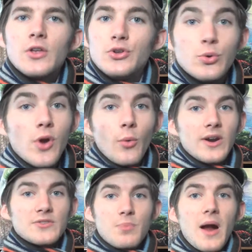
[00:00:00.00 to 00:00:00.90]
You know when
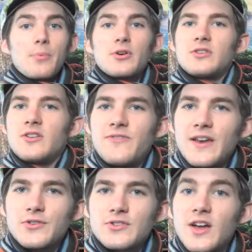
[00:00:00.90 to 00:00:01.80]
it's proper to defend
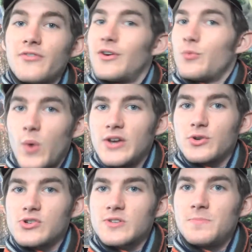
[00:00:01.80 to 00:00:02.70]
yourself and when you're
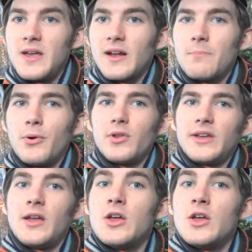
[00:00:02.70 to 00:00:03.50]
just being a bully.